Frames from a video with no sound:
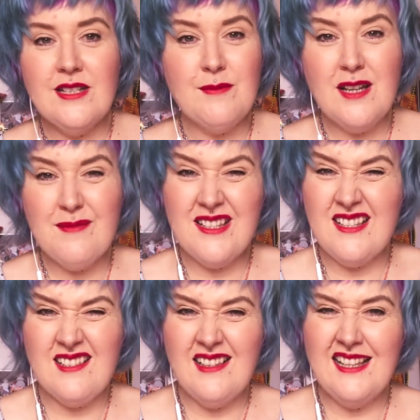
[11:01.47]
sometimes
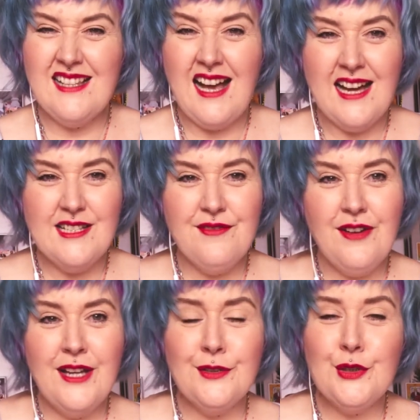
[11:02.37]
it's hard to
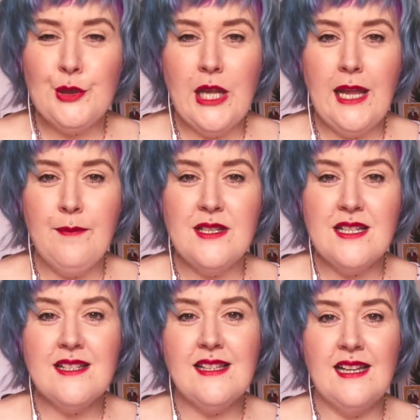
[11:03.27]
find good
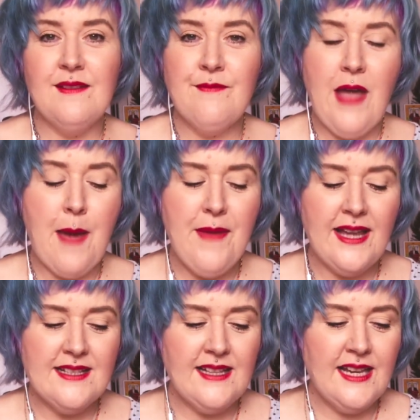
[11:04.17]
images in a
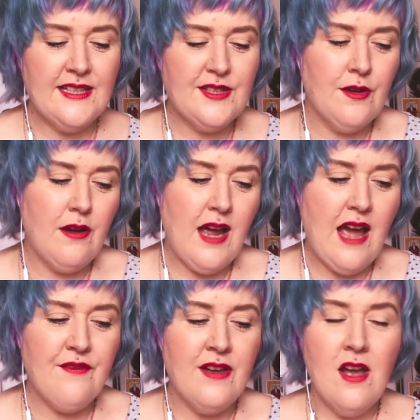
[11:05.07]
magazine. So
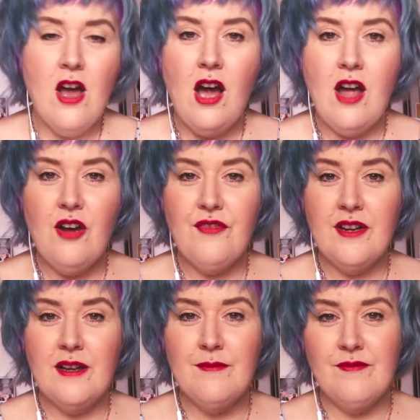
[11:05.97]
I
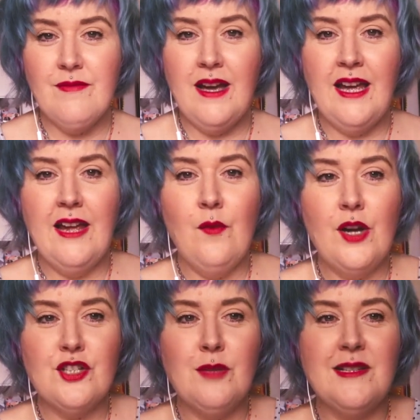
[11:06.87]
offer my
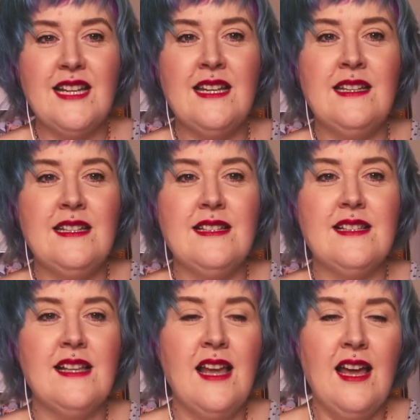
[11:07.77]
workshop
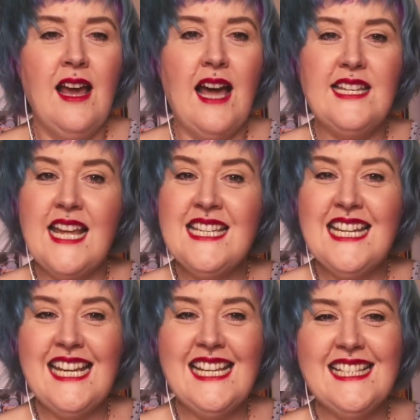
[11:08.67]

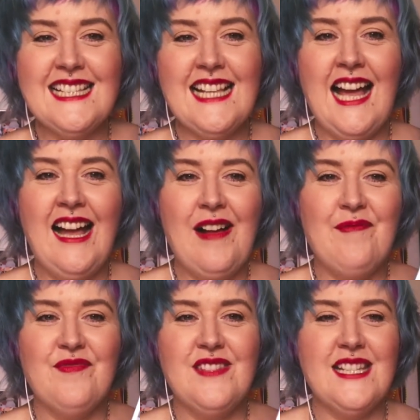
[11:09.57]
attendees
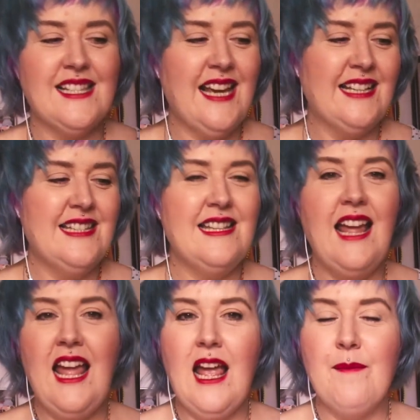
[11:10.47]
just like
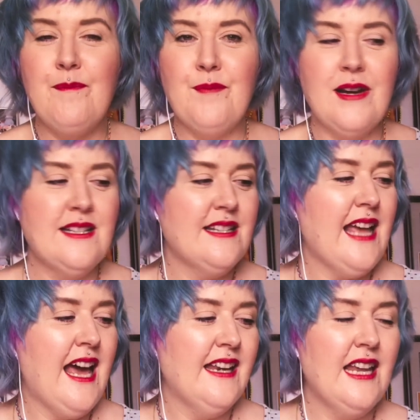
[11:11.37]
printed
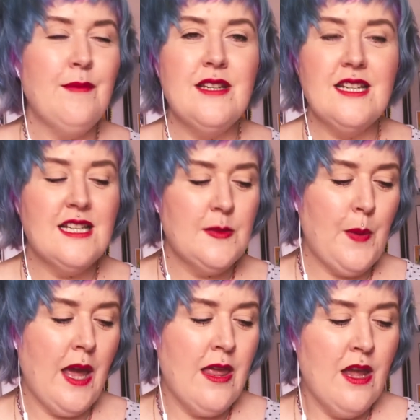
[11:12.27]
out images,
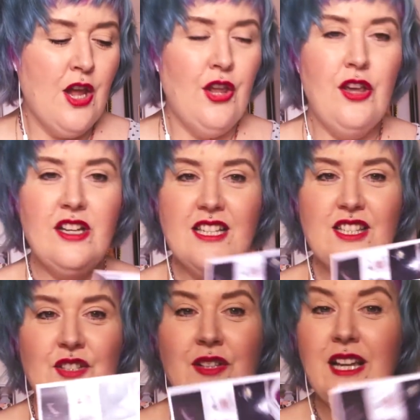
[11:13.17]
but you could
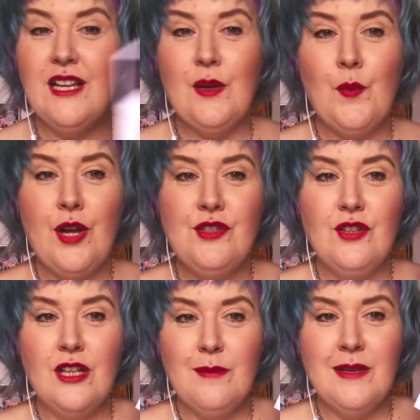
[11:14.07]
just do it in a Word
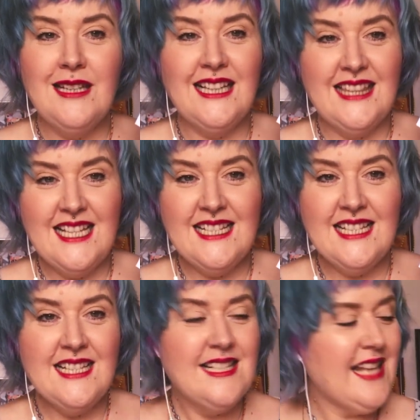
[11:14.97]
document like this
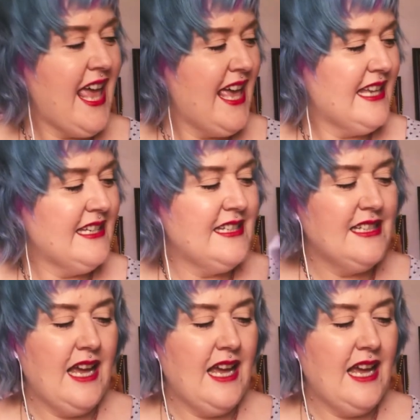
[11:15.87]
is, and